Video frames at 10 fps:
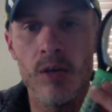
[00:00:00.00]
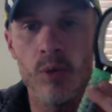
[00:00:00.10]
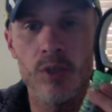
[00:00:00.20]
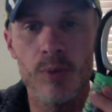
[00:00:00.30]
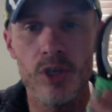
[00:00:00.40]

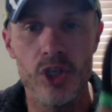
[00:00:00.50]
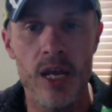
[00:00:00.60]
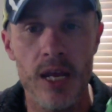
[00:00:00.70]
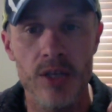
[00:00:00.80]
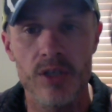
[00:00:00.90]
what's been
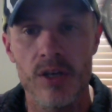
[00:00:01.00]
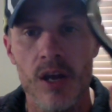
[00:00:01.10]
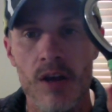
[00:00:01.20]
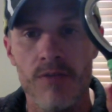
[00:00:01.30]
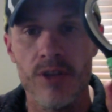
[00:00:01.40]
changed
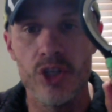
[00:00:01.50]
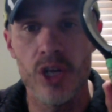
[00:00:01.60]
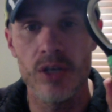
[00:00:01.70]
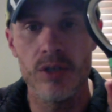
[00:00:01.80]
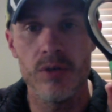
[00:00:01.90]
for the
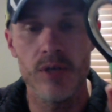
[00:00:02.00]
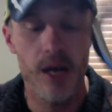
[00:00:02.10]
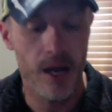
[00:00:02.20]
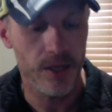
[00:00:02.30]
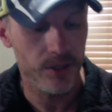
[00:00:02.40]
Gen 2
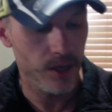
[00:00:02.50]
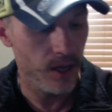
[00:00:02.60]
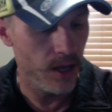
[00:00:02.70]
Deadeyes.